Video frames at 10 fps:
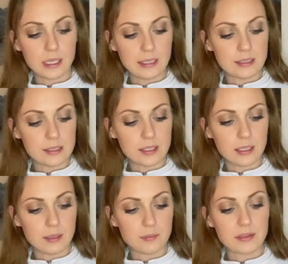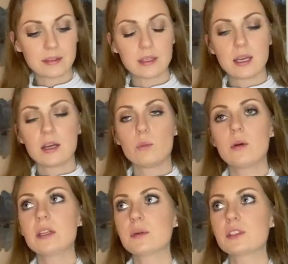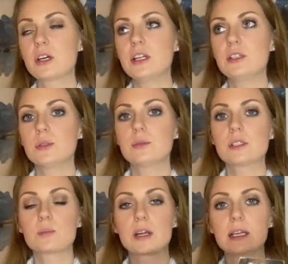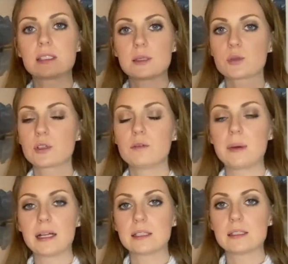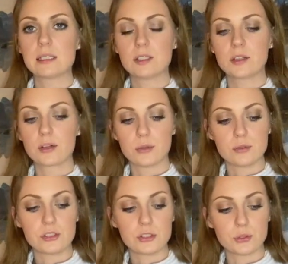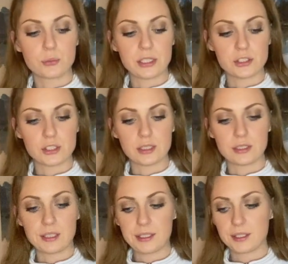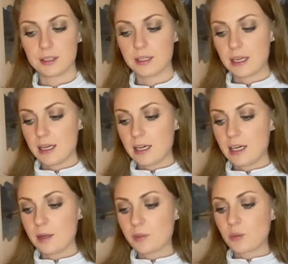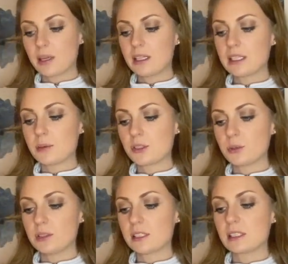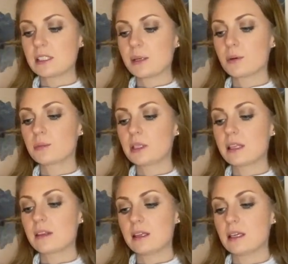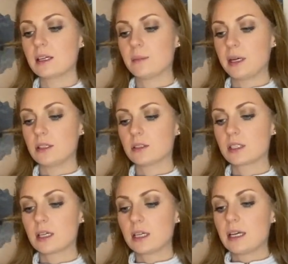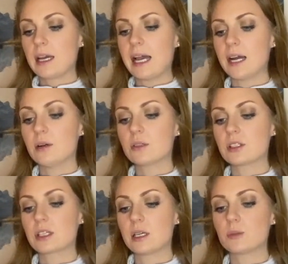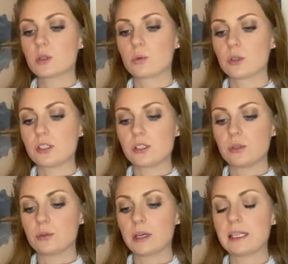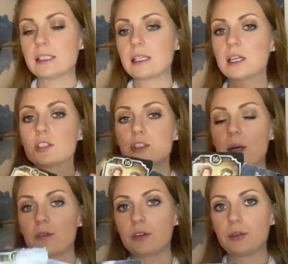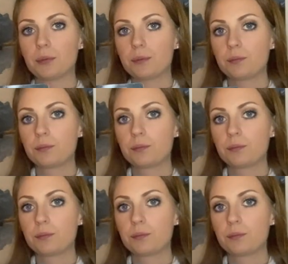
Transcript: and um, what they were trying to do was bring some sort of balance into their own situation here. Um, the way that they were doing this is they were really thinking about how to come towards you and set a trap for you.